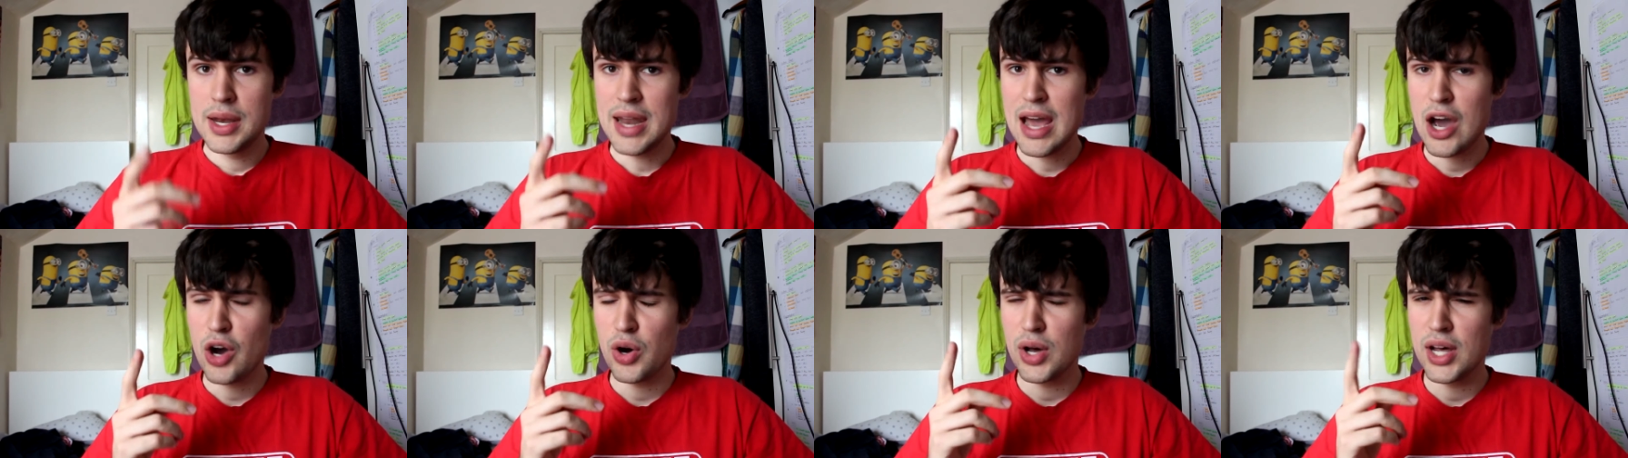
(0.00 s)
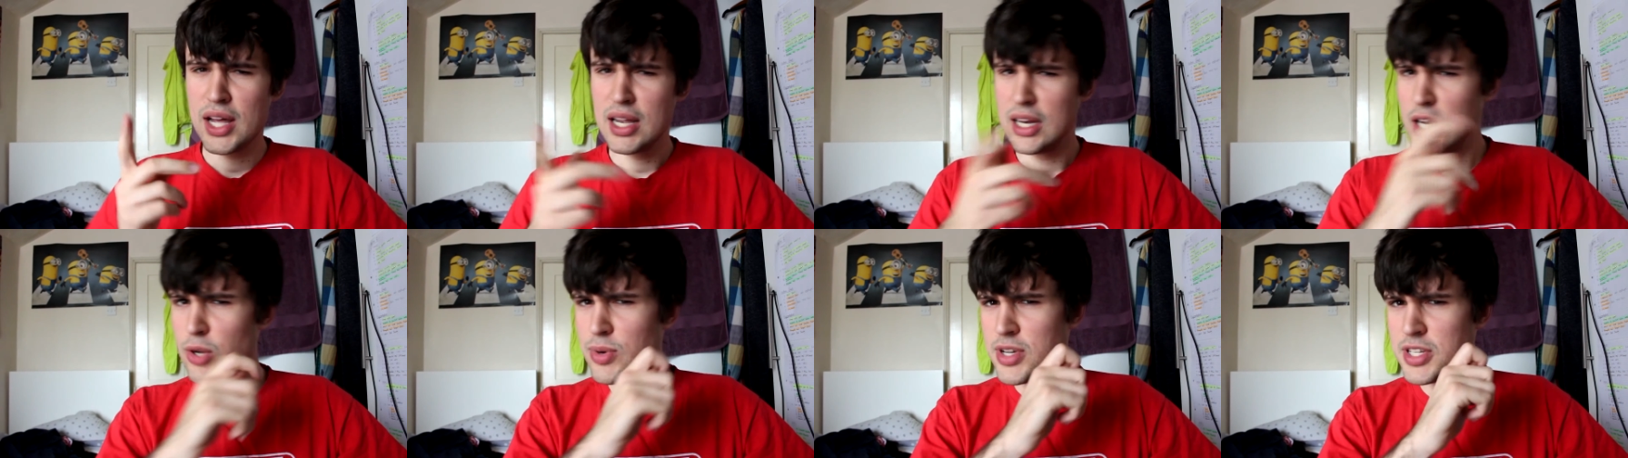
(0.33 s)
Now,
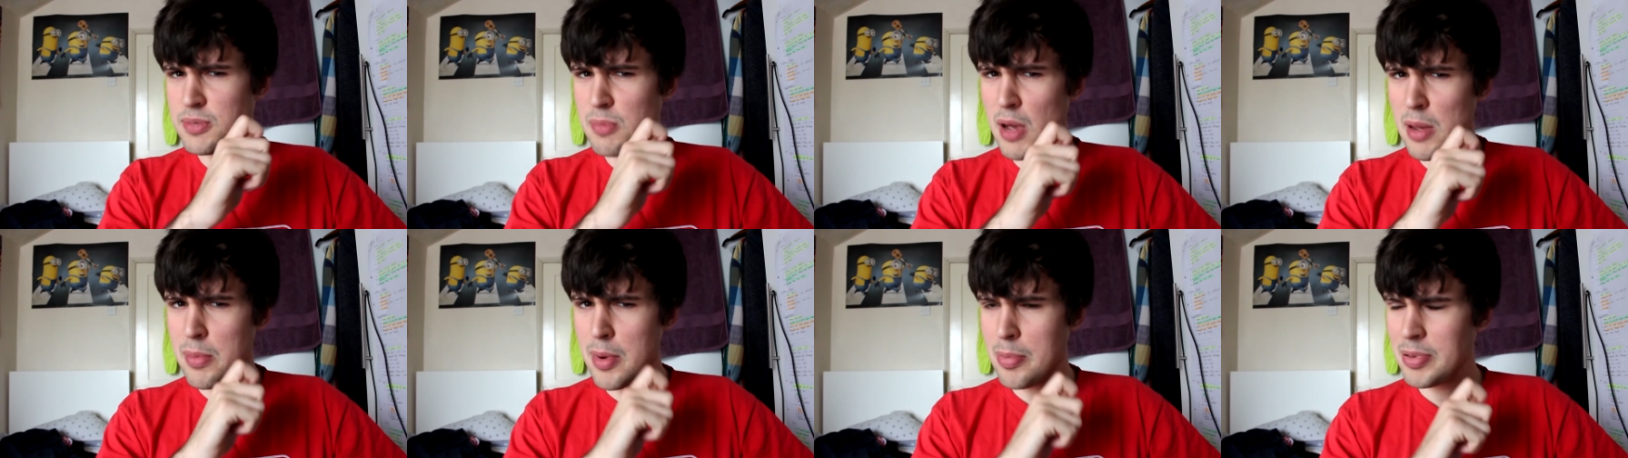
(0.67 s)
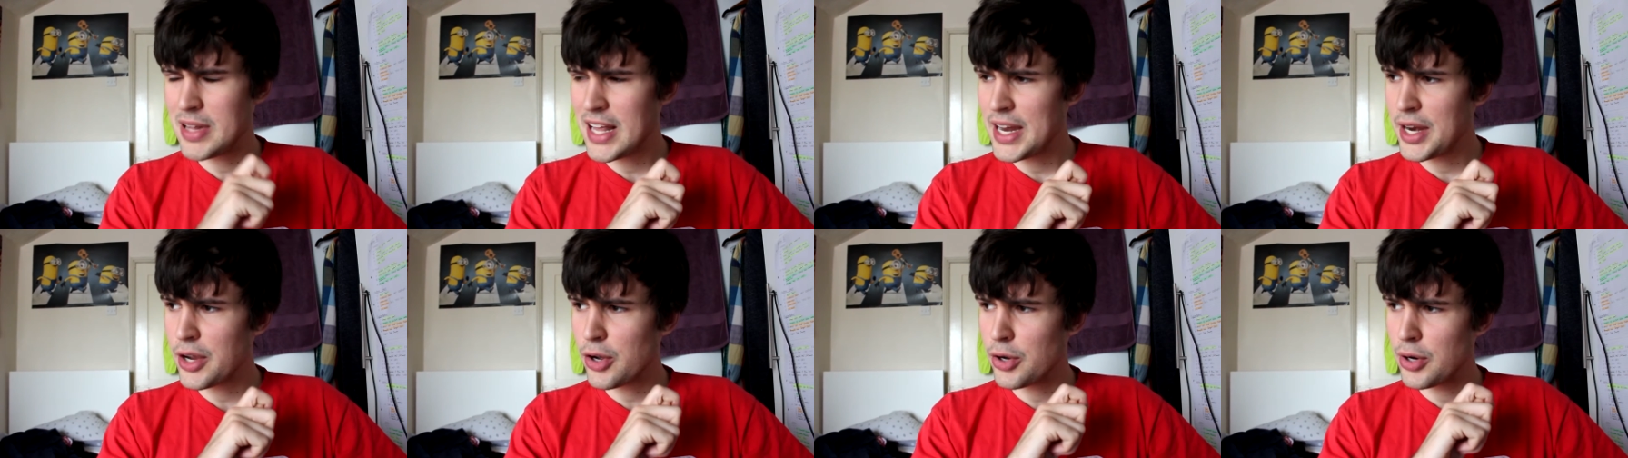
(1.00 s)
Lewis might be
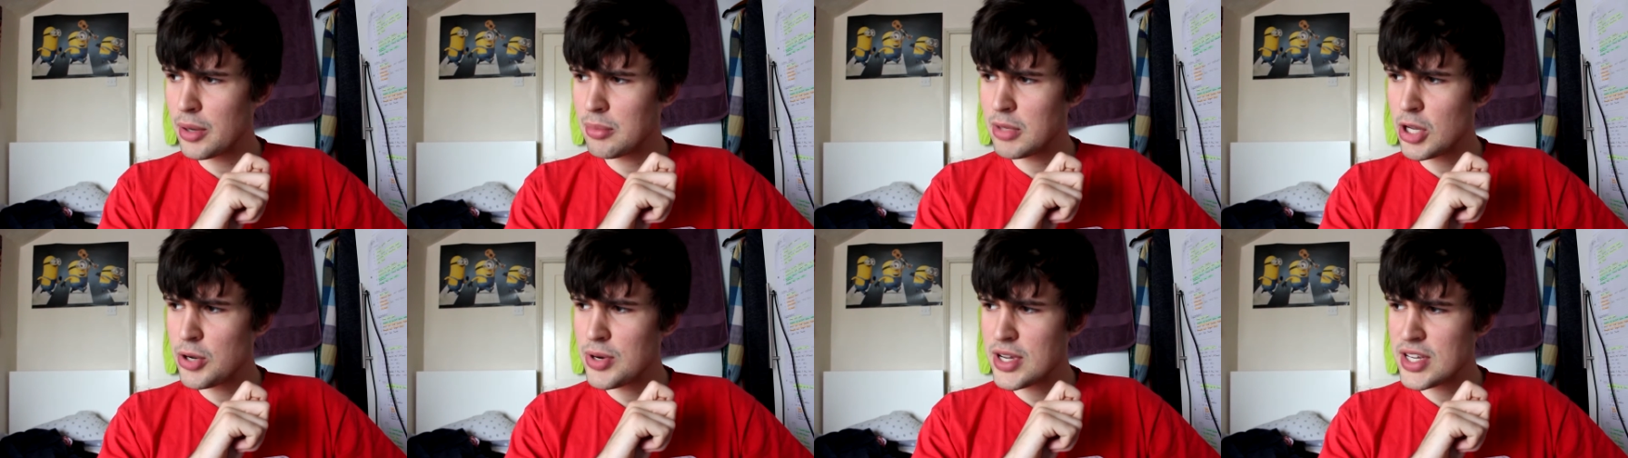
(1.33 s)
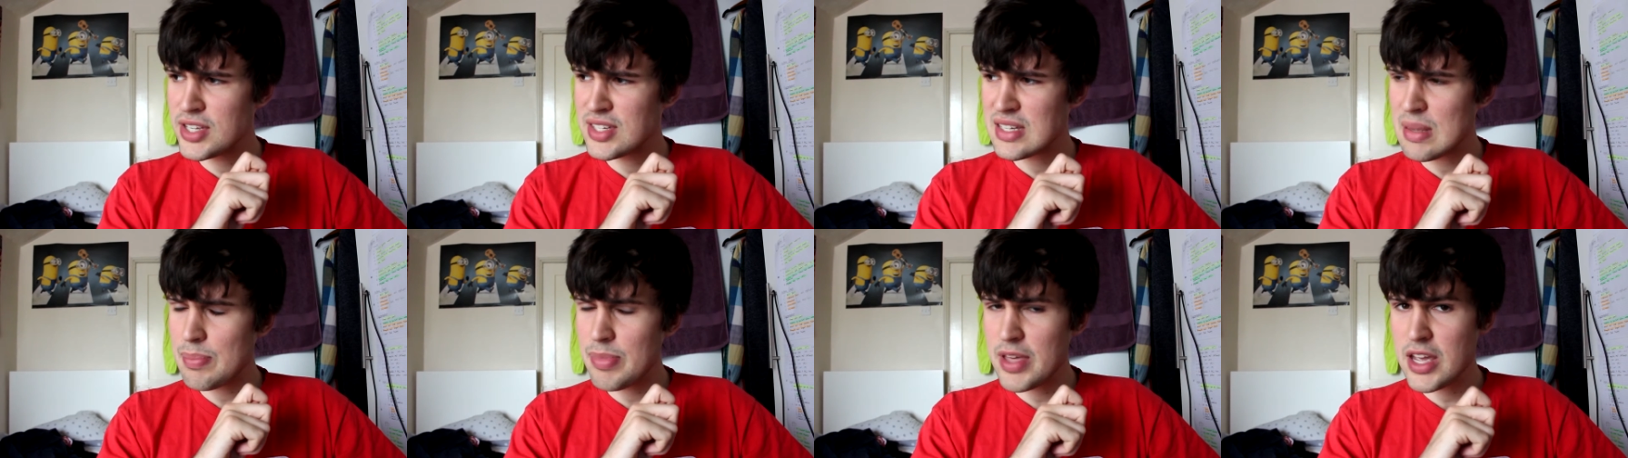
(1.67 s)
planning on uploading
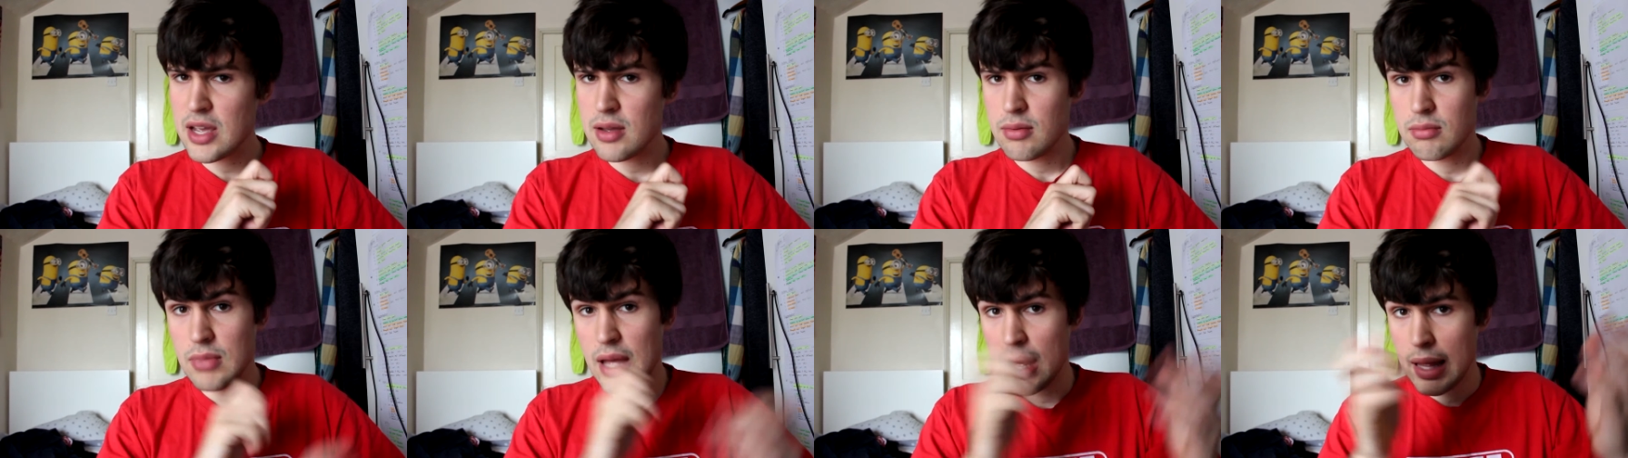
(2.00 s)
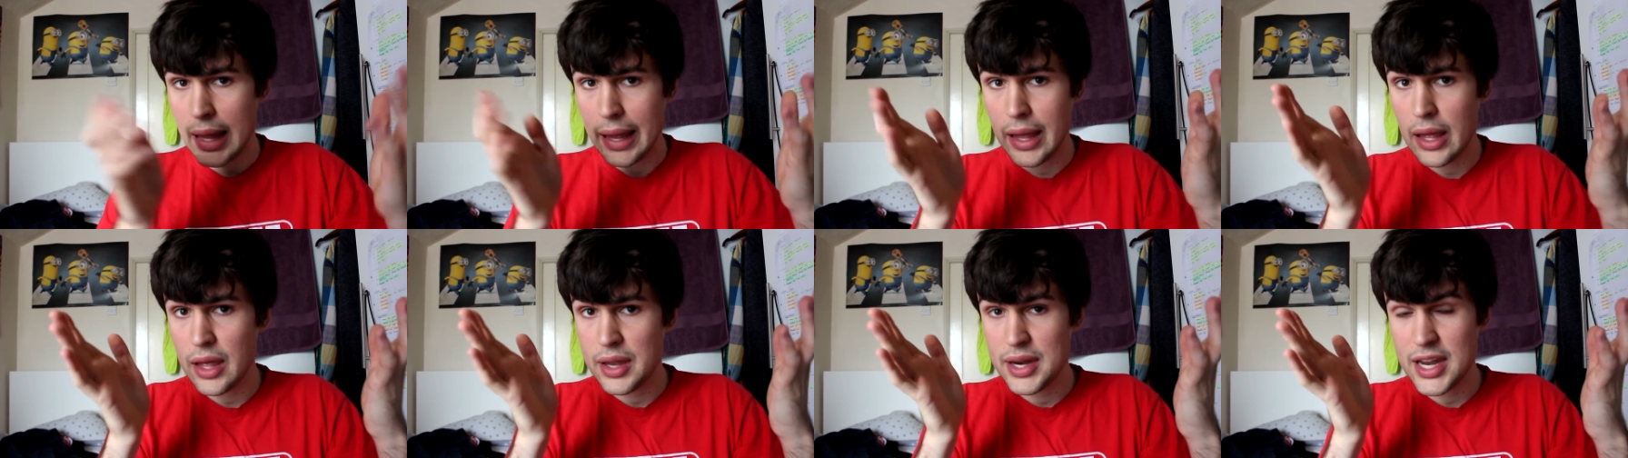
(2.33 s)
something
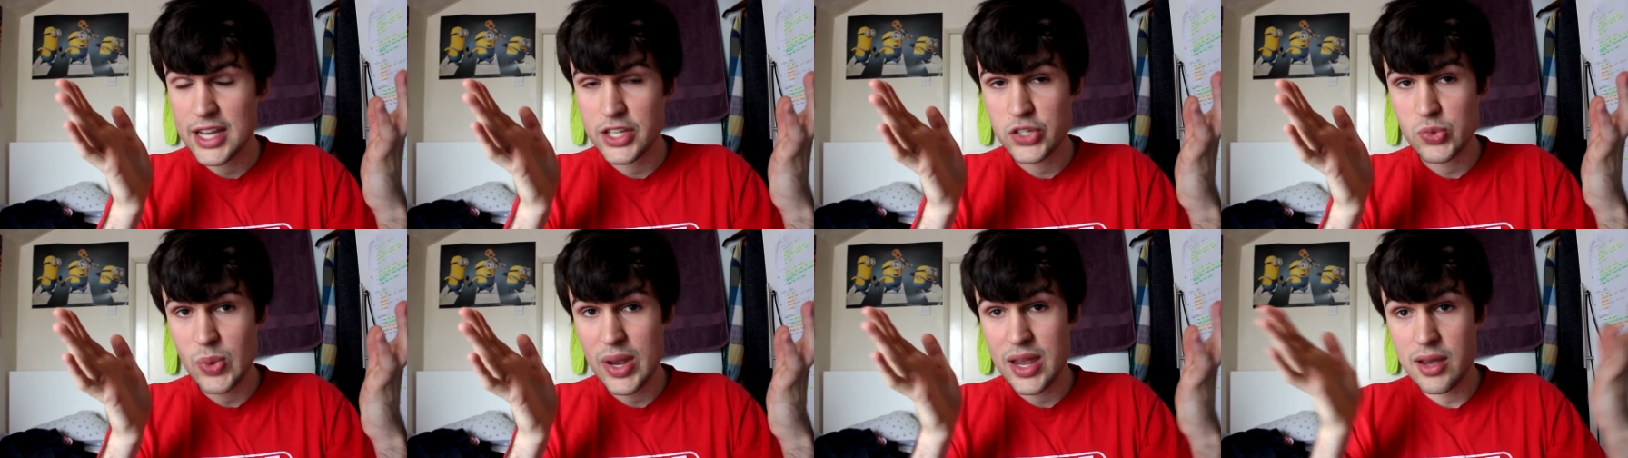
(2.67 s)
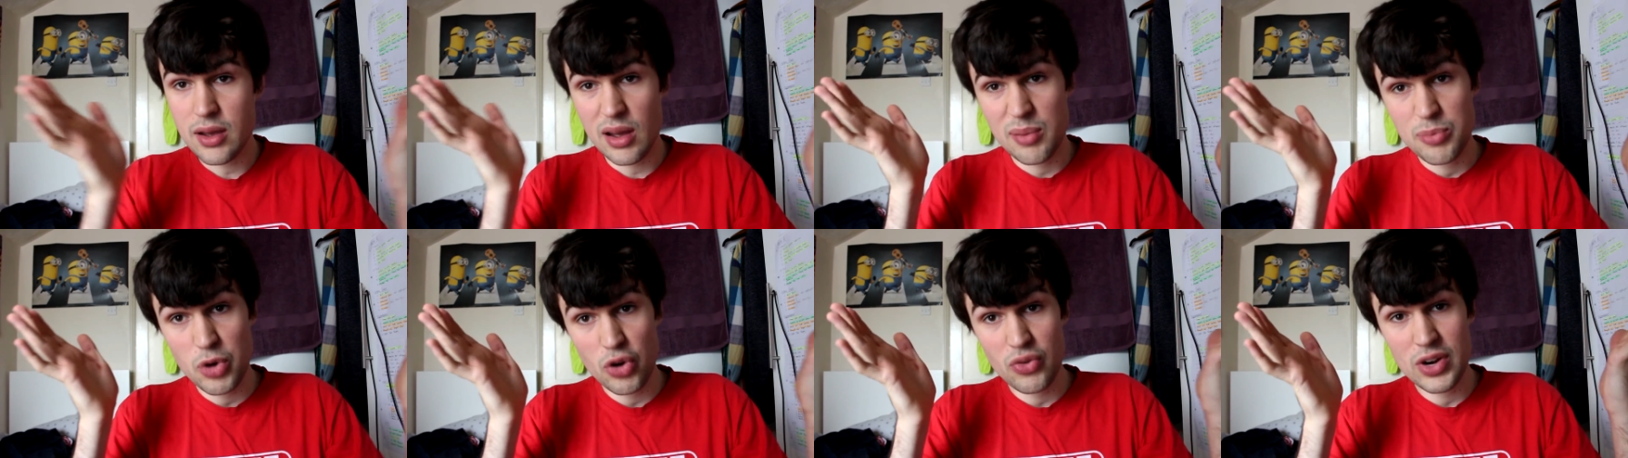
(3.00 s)
next week.
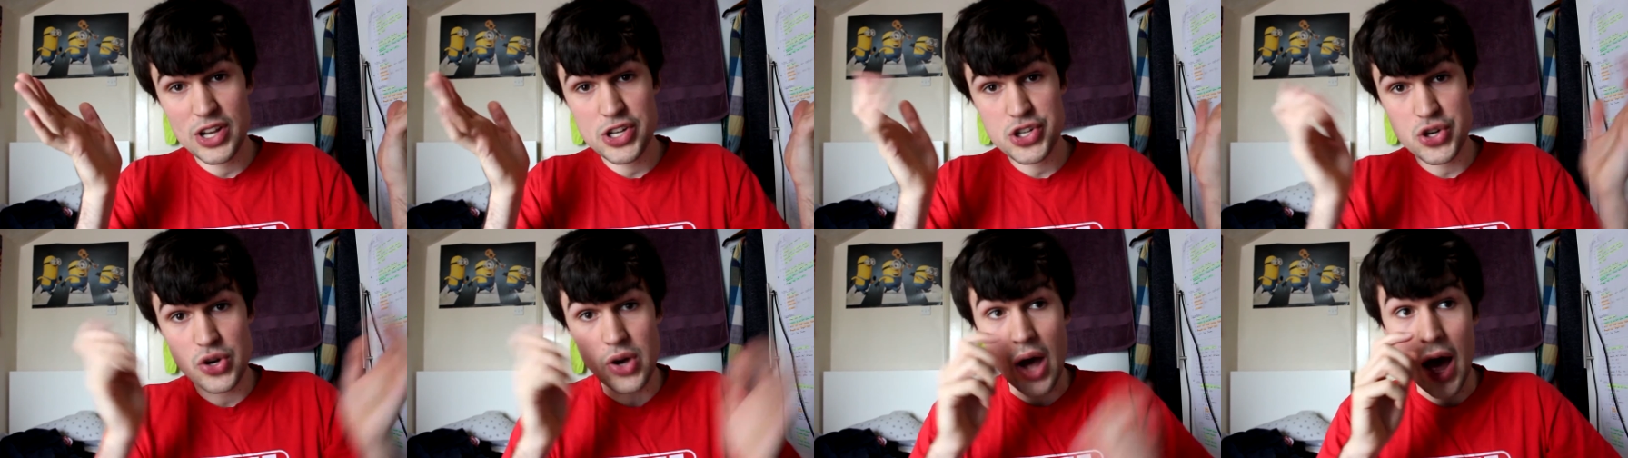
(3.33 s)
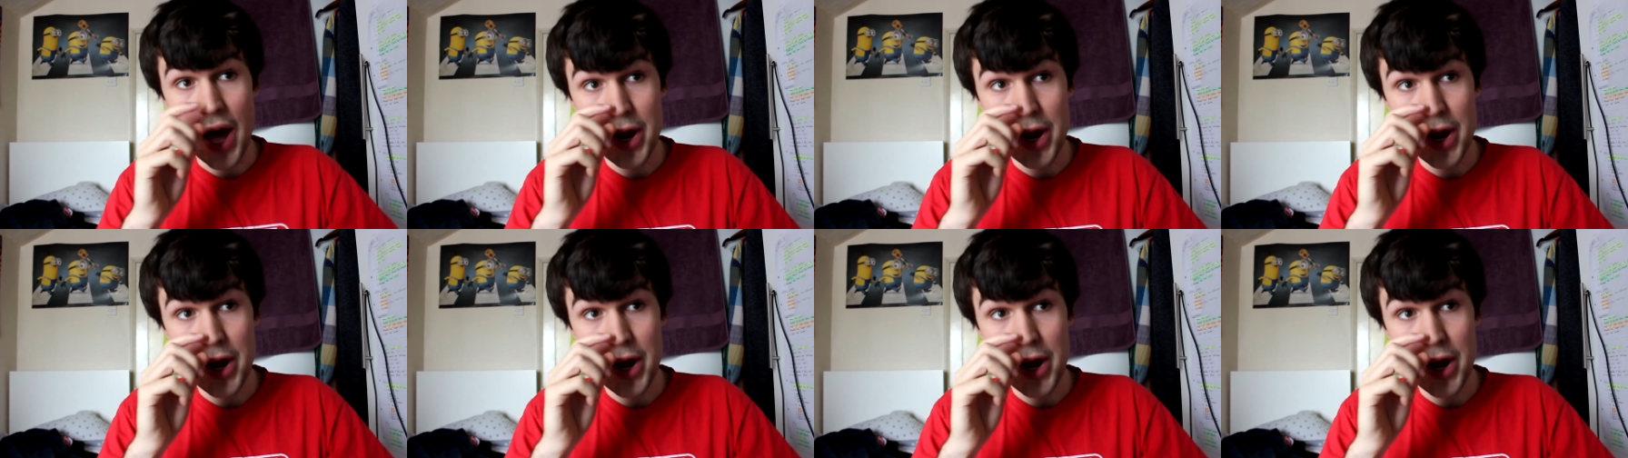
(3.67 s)
I'm not really sure.